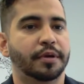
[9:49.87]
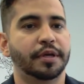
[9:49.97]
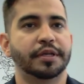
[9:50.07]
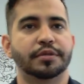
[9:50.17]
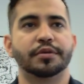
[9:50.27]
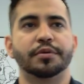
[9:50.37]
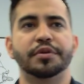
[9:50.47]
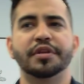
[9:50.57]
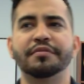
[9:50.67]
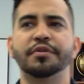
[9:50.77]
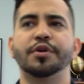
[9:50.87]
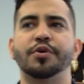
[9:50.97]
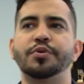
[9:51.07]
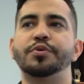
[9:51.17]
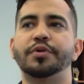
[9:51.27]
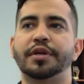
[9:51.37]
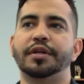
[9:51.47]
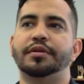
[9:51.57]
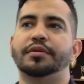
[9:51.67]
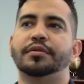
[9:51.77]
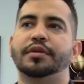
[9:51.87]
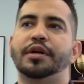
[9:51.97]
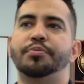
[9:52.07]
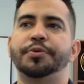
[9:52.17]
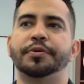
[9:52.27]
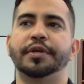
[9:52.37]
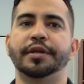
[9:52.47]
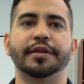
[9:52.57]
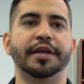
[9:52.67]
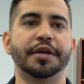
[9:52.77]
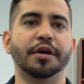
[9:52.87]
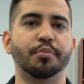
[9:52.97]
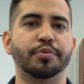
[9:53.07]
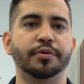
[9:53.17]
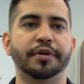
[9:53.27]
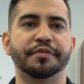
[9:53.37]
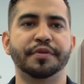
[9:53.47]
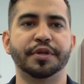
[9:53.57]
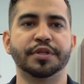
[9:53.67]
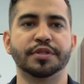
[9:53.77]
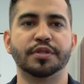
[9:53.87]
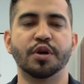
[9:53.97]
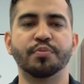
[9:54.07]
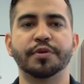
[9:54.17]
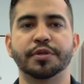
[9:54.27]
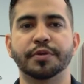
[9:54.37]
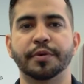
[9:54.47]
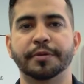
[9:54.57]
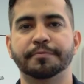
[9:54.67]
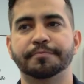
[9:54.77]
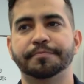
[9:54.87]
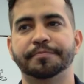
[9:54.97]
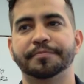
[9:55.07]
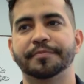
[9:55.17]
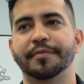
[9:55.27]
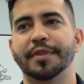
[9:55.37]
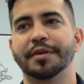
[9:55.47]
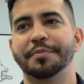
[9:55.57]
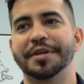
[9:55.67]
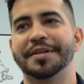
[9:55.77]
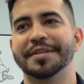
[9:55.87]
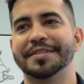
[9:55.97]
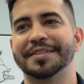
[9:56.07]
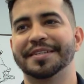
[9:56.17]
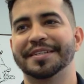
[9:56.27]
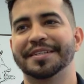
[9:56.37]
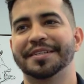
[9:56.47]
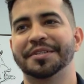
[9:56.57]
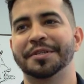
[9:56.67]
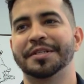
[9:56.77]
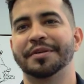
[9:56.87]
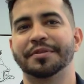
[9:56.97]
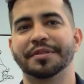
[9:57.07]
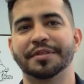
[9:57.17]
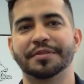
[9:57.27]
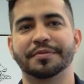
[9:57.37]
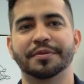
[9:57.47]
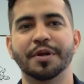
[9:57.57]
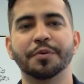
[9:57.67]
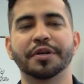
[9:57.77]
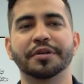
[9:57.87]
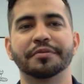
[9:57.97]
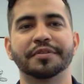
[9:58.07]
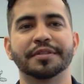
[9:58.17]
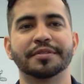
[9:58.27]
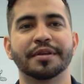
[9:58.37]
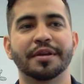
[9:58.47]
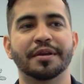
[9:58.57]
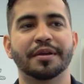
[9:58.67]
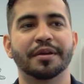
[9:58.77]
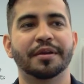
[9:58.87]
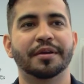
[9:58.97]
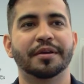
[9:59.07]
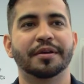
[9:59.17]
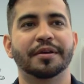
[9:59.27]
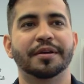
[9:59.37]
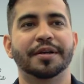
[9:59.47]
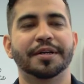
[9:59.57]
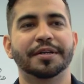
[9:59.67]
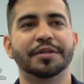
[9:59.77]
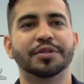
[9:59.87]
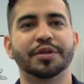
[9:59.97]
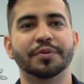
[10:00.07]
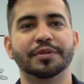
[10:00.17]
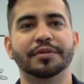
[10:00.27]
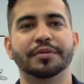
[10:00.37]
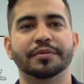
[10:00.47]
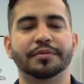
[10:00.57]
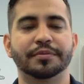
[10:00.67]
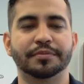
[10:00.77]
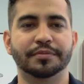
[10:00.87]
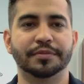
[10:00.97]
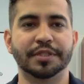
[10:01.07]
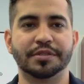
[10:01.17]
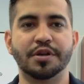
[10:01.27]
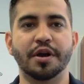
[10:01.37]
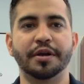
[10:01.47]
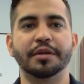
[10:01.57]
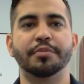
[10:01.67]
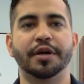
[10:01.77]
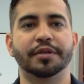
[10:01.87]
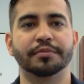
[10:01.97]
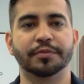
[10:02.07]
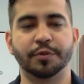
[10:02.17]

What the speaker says: And so you never know who could help you get a leg up if you're just open to it. Because it turns out this coworker of his he showed this car he bought, a